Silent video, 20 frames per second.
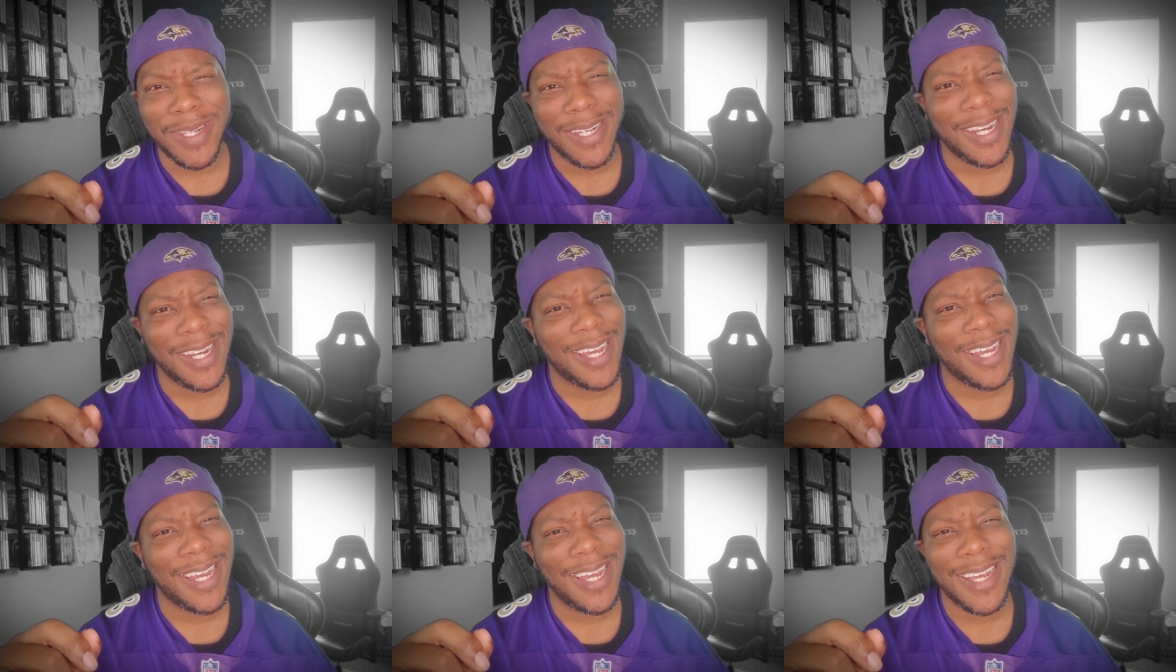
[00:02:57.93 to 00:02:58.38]

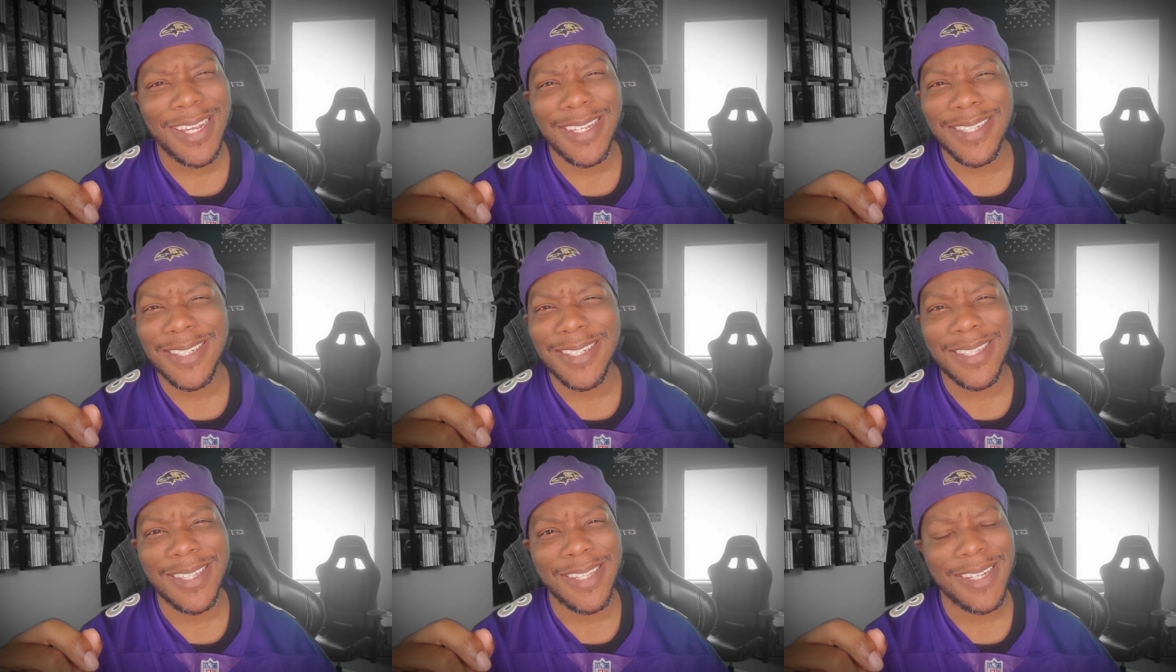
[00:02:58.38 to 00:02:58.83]

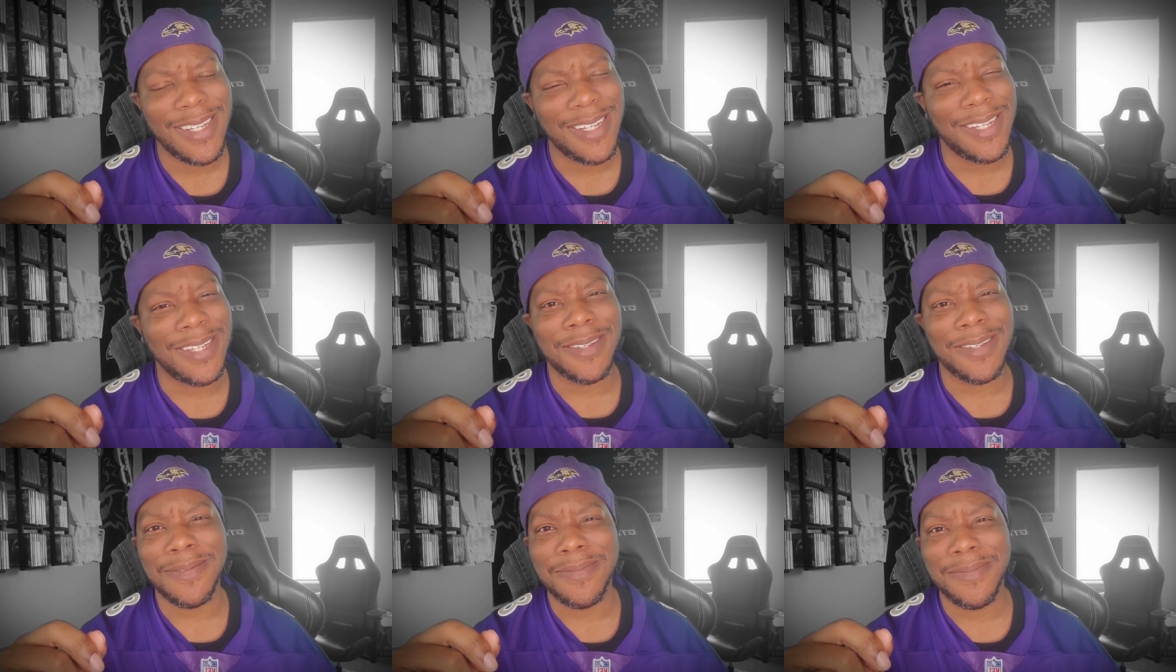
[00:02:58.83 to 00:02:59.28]

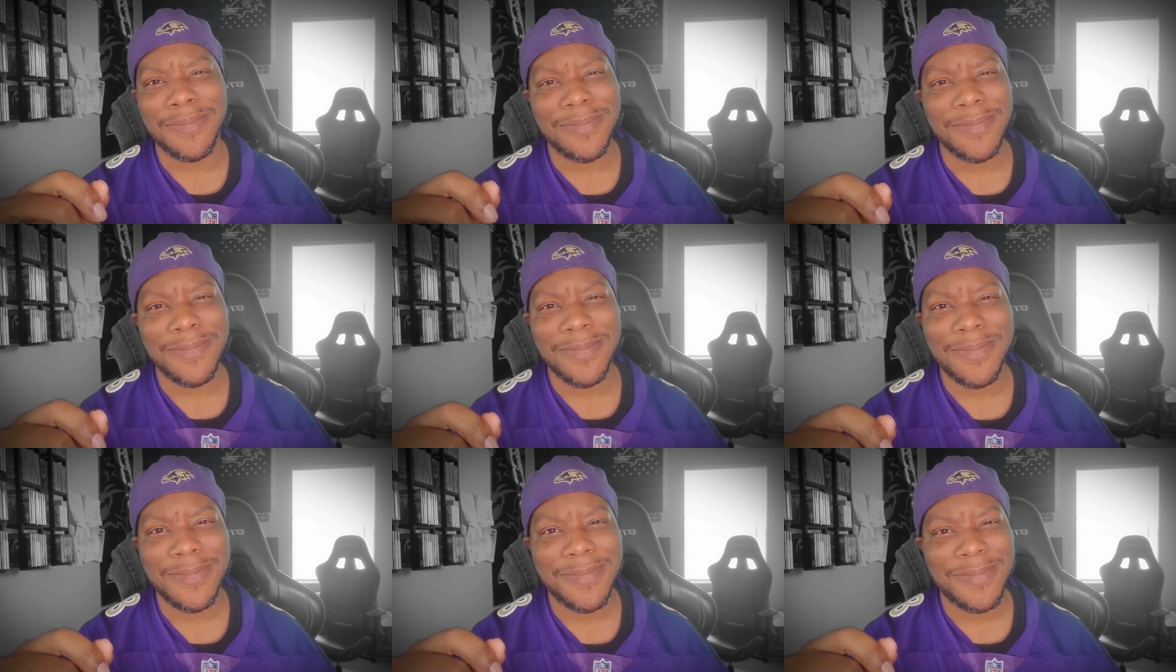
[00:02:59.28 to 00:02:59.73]
nasty.
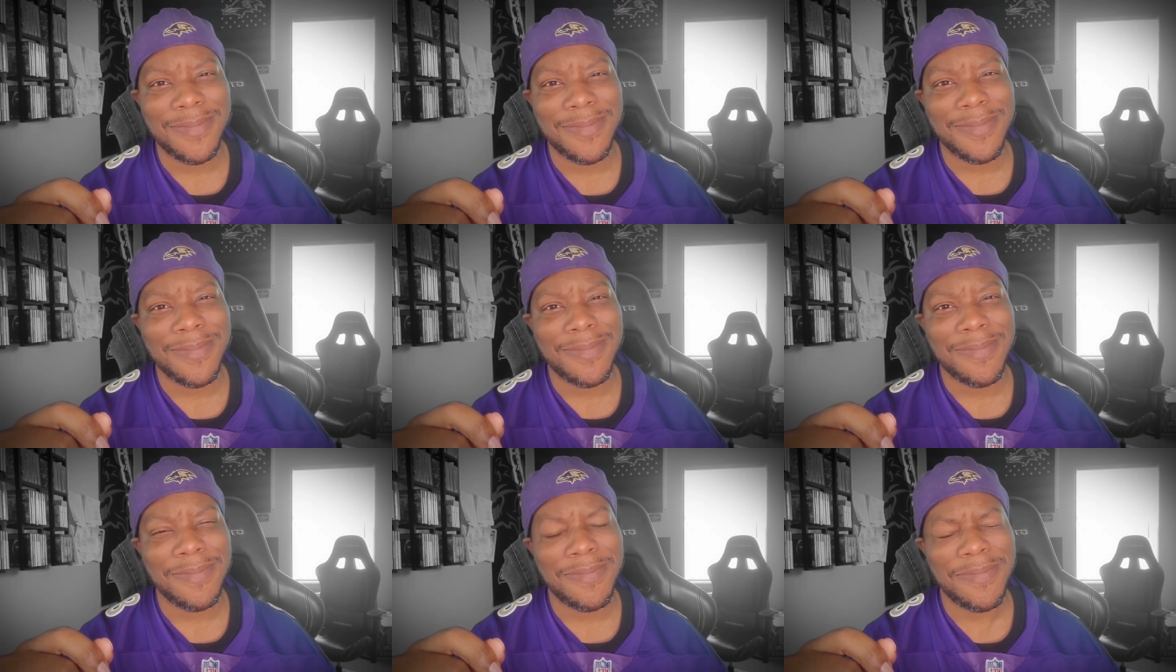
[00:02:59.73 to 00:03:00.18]

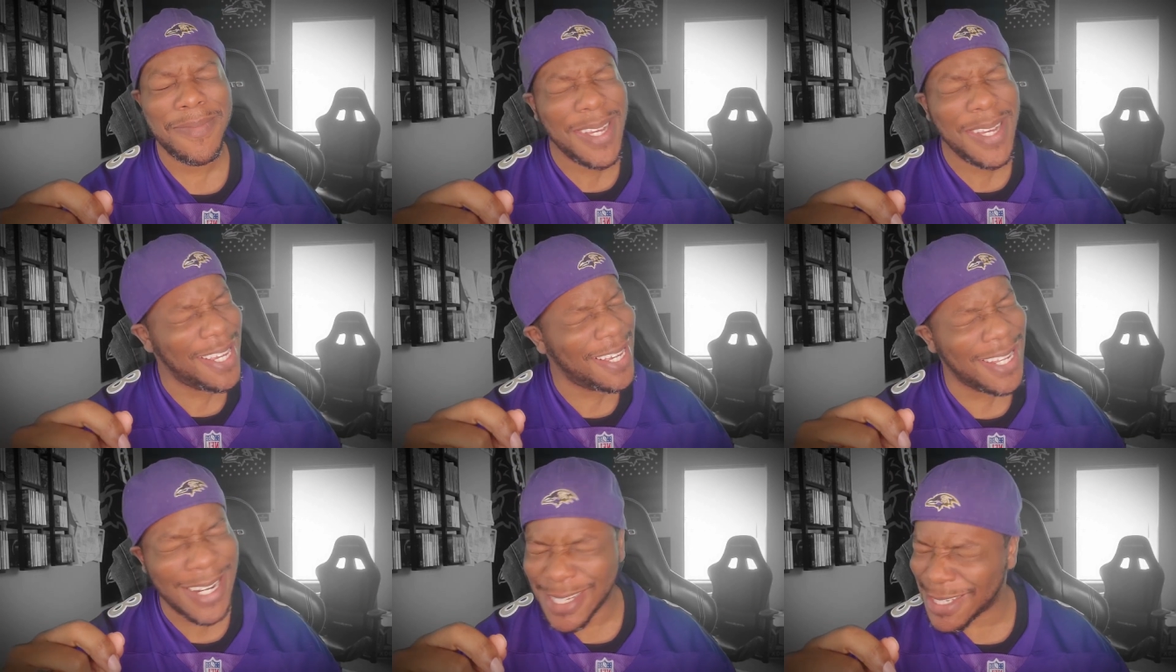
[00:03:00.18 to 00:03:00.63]

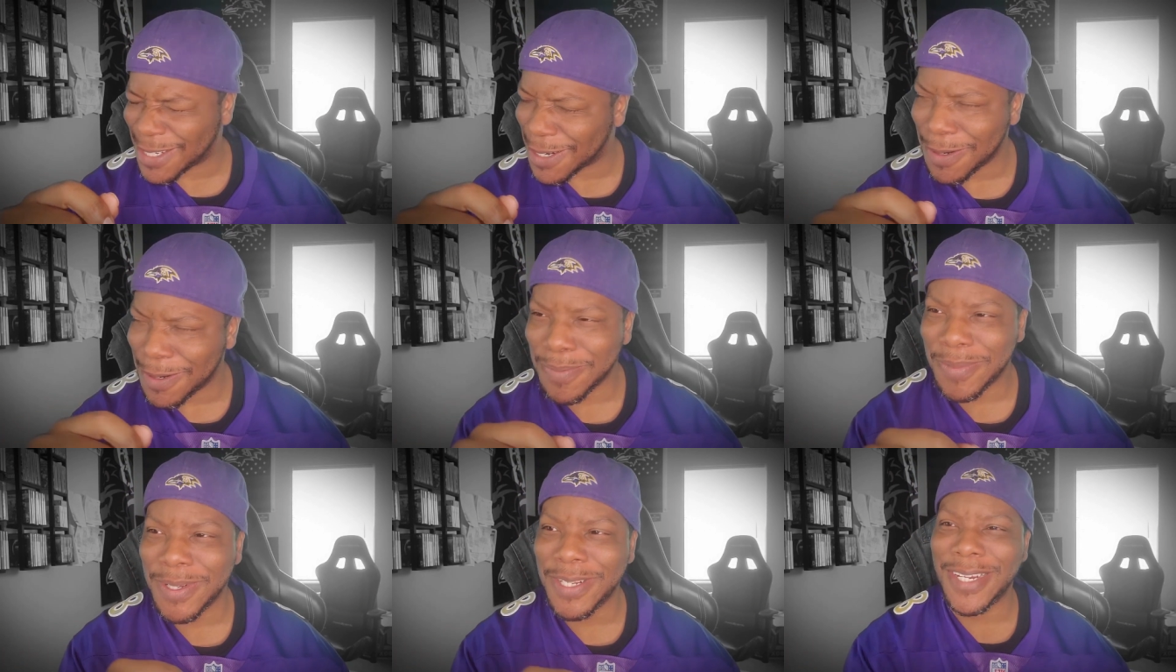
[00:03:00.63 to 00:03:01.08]
Man, it's
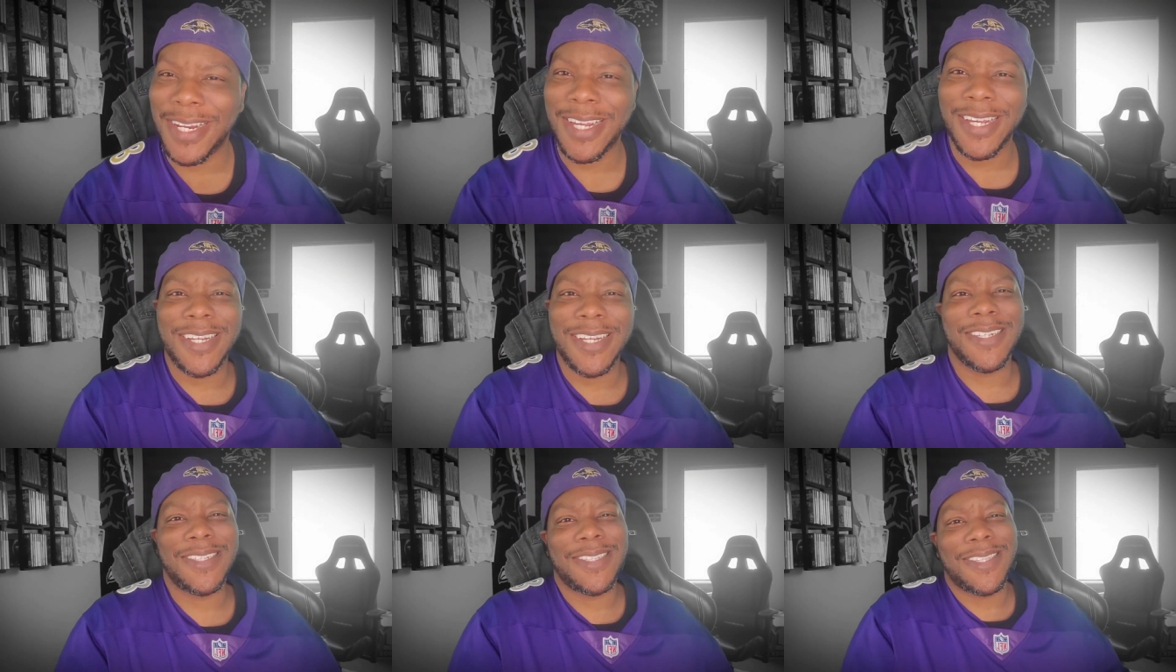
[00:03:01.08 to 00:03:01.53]
gonna be nasty.